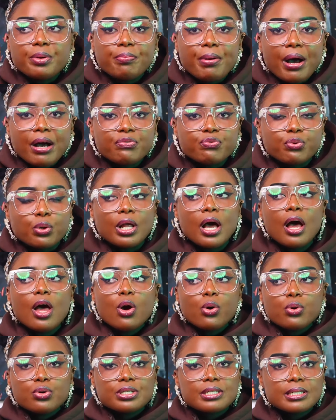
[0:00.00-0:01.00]
impactful,
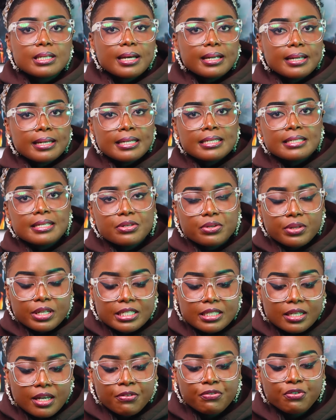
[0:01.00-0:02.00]
because listen to
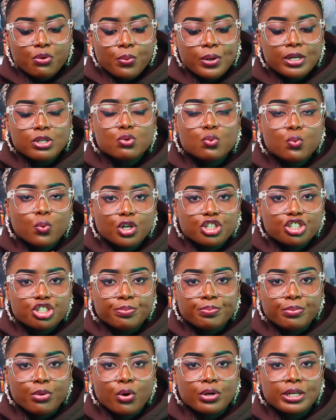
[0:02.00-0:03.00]
this: if you want to
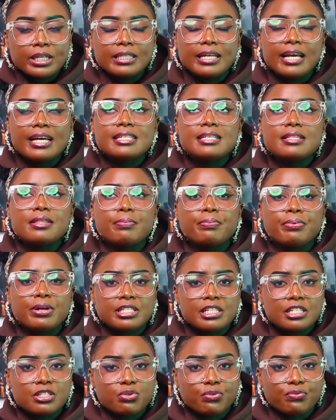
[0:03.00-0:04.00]
worship God and get in the
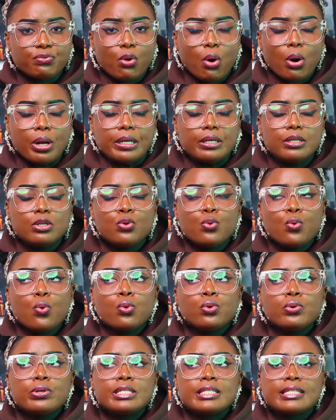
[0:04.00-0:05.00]
presence of God, you
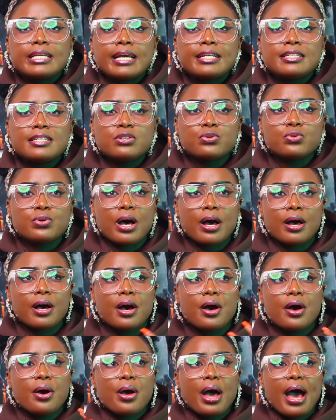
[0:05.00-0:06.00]
always get into
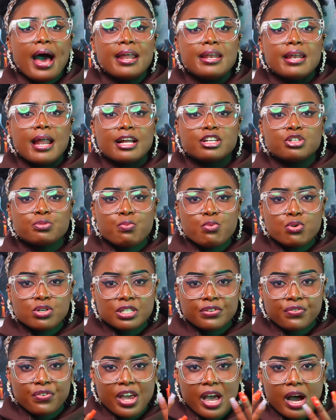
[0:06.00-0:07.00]
an
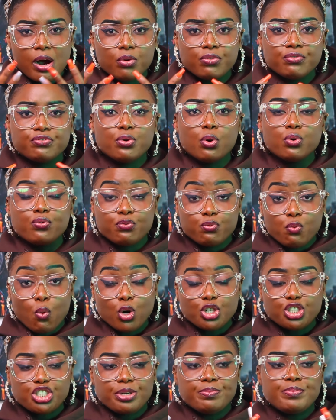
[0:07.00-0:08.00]
atmosphere of
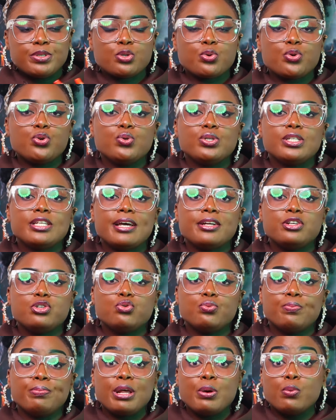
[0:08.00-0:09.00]
worship, so you
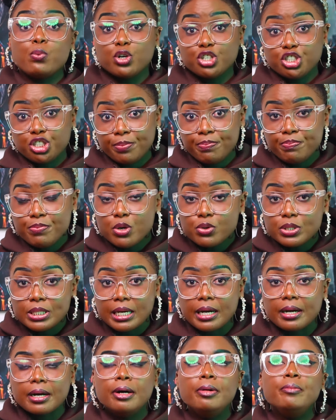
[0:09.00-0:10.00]
tend to play worship
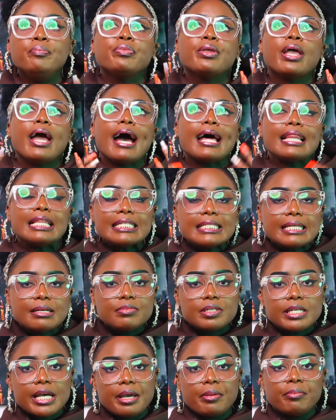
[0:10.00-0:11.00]
music. At the
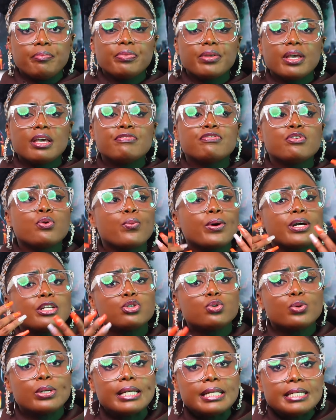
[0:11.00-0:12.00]
same time, if you
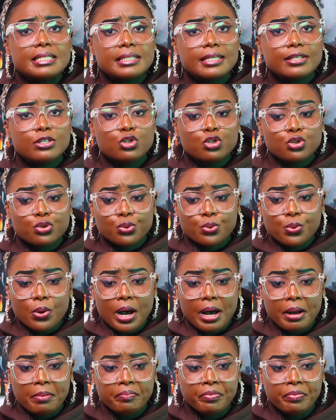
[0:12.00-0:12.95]
want to listen to